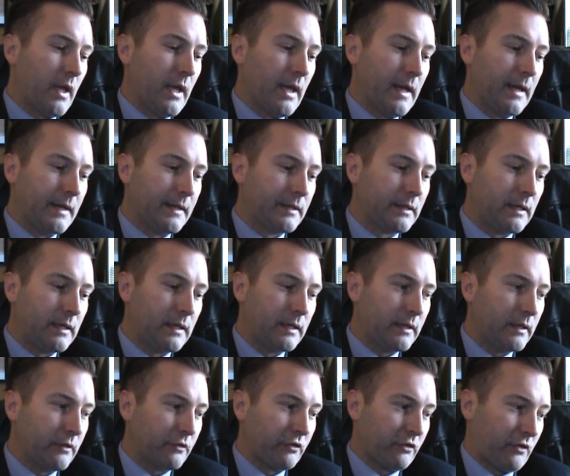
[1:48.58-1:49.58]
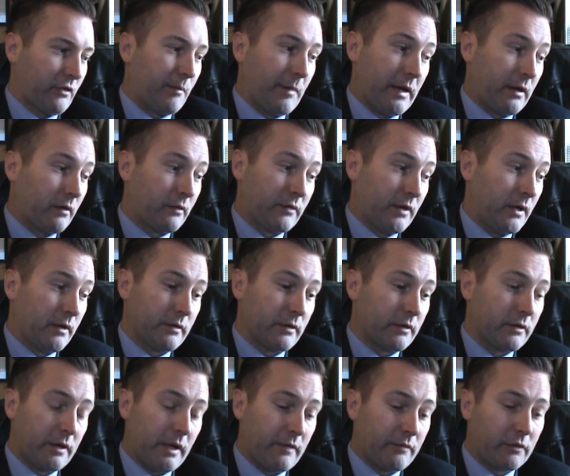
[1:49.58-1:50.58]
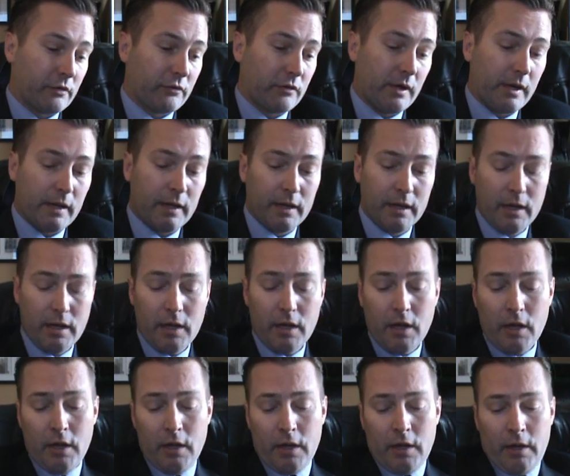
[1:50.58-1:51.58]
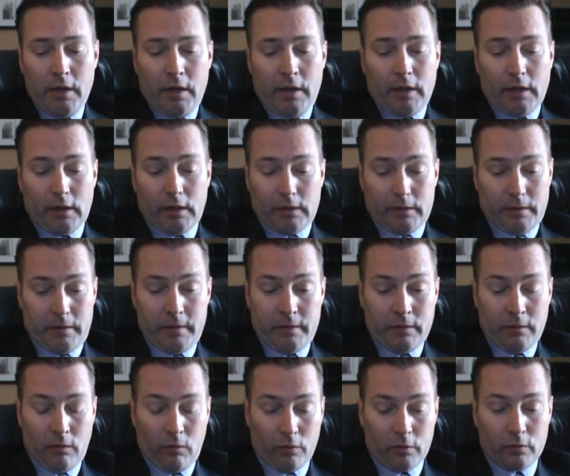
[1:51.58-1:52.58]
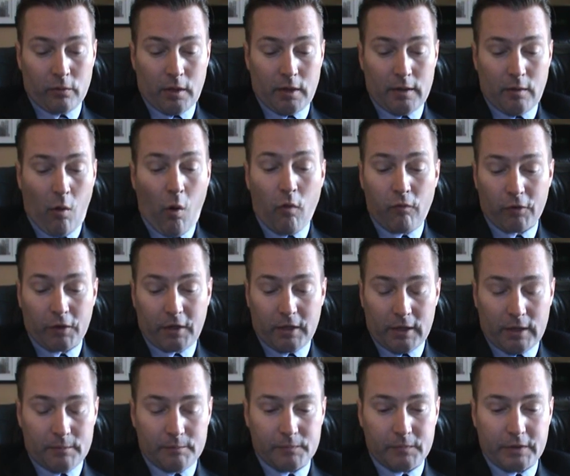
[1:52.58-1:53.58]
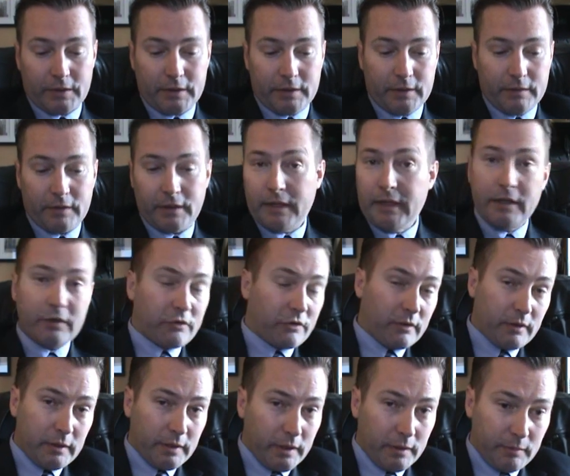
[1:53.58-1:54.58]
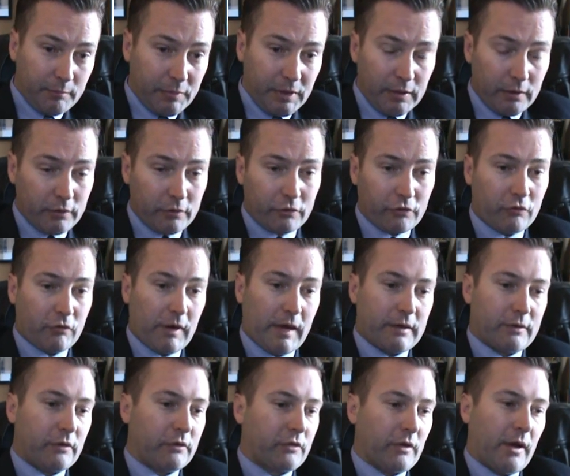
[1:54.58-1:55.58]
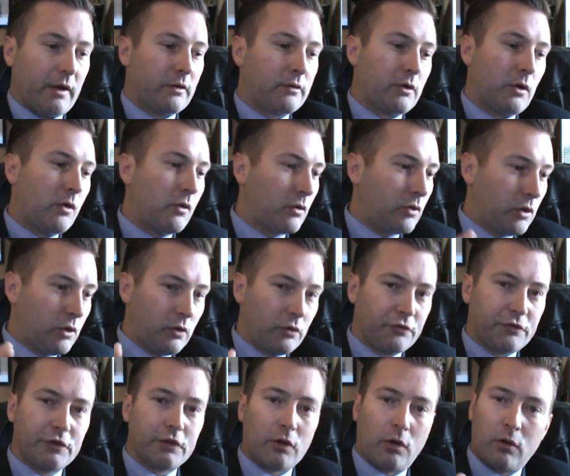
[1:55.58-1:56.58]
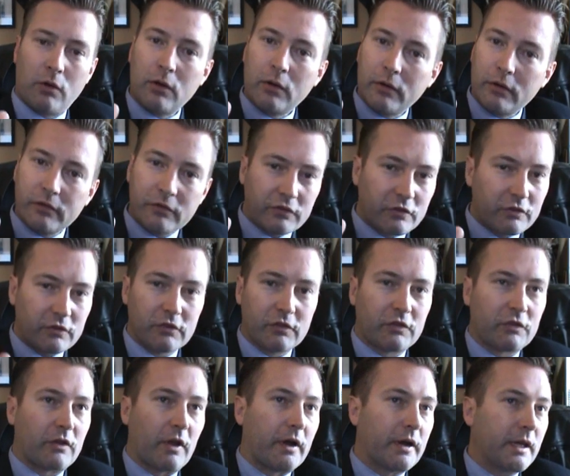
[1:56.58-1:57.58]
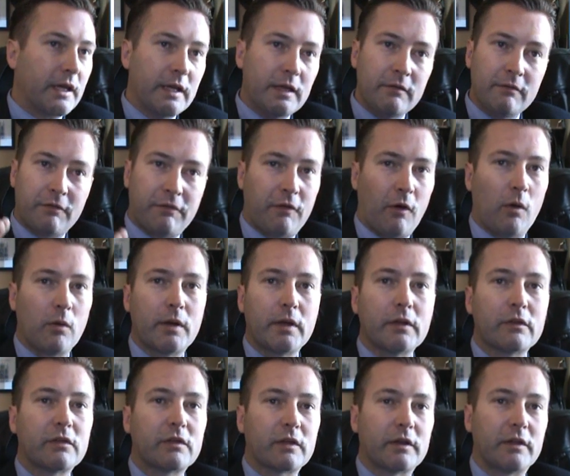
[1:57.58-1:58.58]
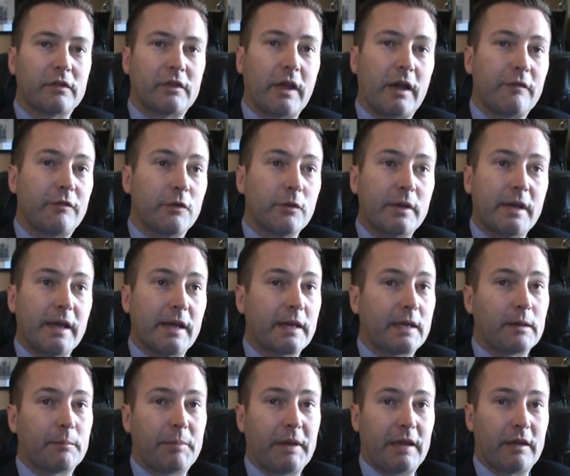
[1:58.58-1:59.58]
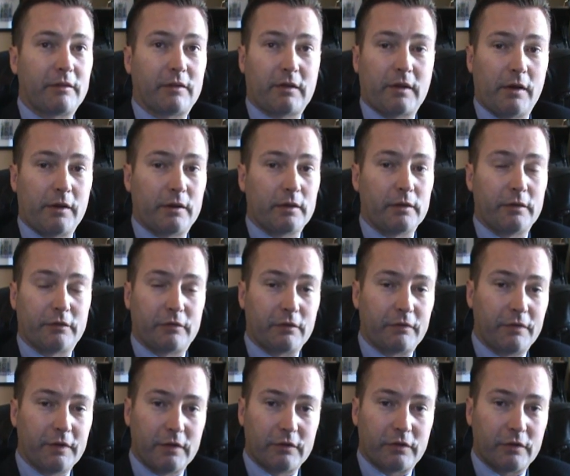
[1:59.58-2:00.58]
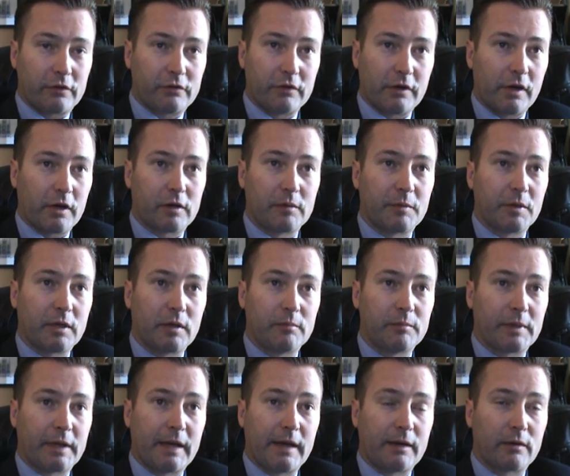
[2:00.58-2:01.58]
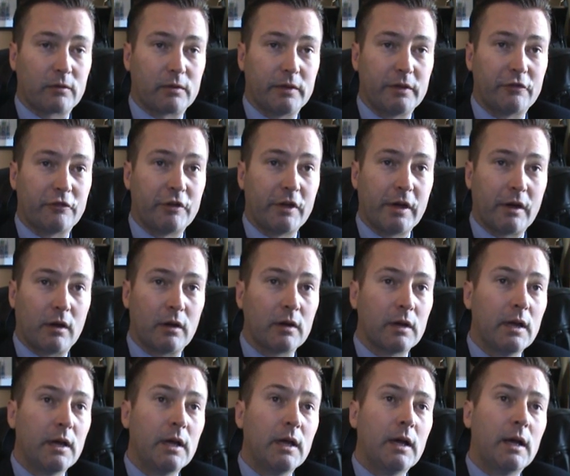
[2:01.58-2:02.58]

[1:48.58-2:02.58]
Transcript: and it's just a matter of now you're going to have to try it. Overcome the easily being distracted. So I don't know, close the doors, study, focus, because yeah, if you can't get past calculus or physics, you're not going to become a mechanical engineer.